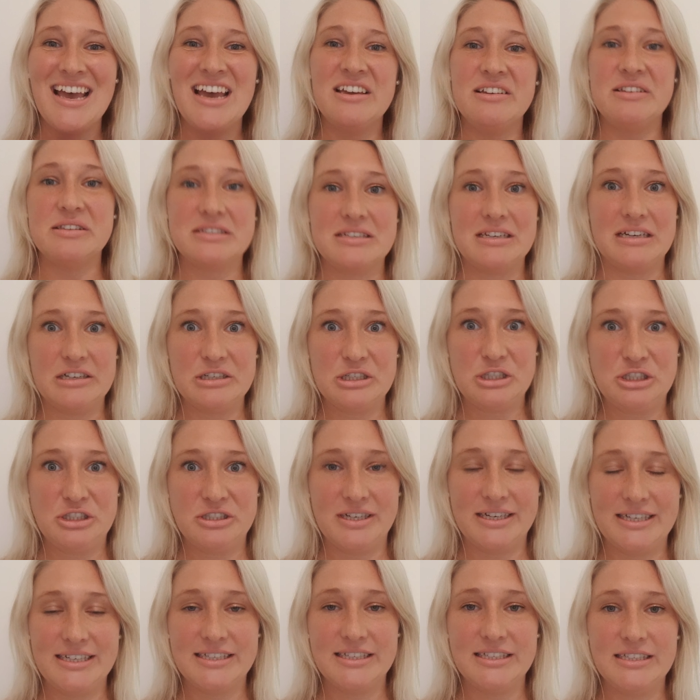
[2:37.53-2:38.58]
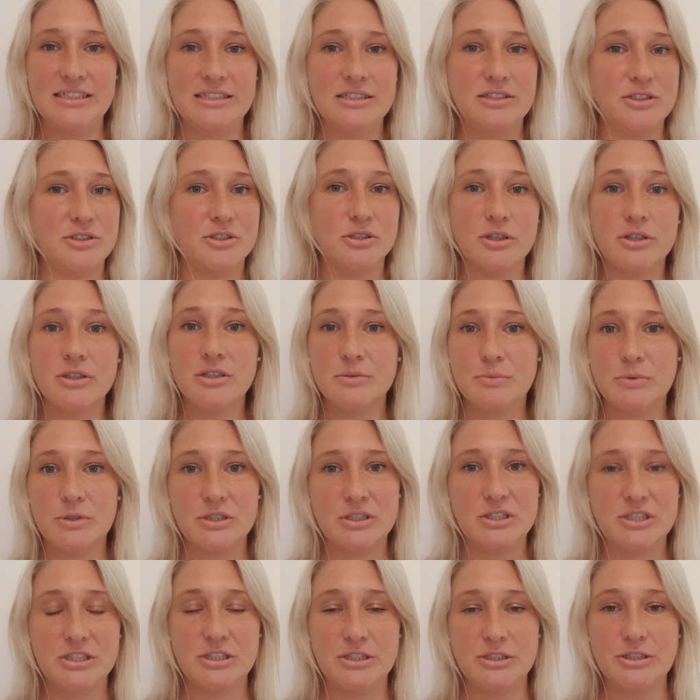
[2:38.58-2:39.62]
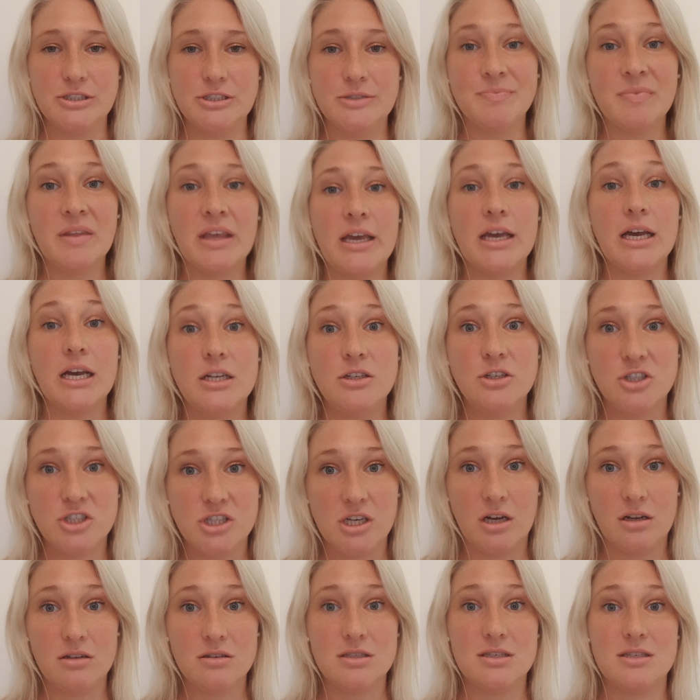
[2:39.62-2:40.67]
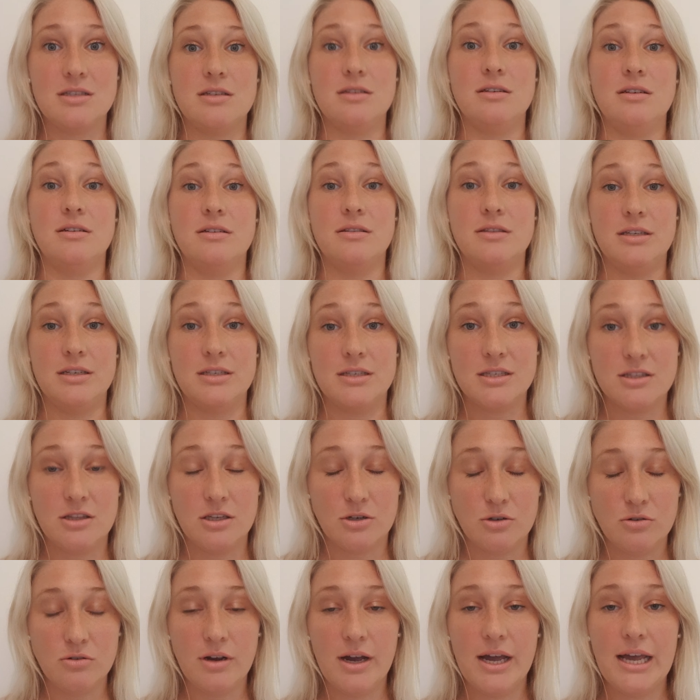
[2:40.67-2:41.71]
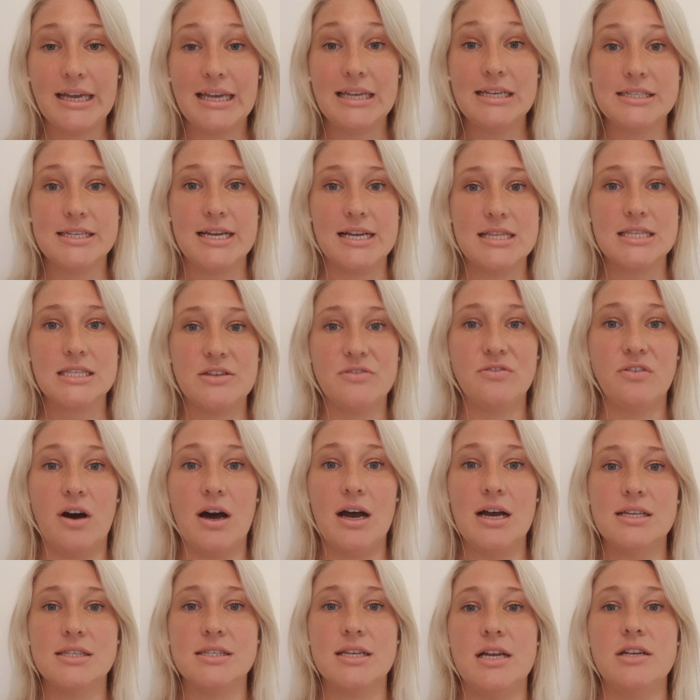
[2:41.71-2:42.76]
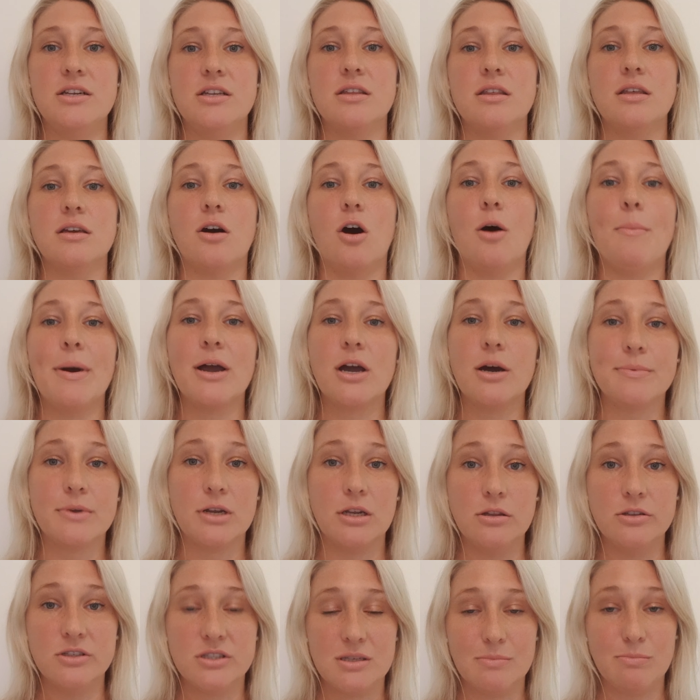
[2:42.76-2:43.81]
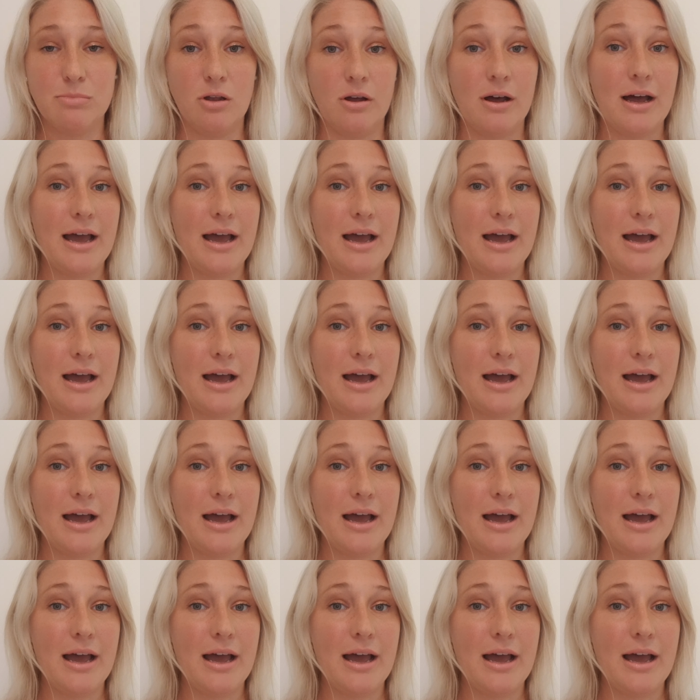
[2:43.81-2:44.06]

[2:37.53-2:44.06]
you start shaking, you don't know what to do, and your child just, the crying intensifies and you think, oh my God, I'm going to lose the plot.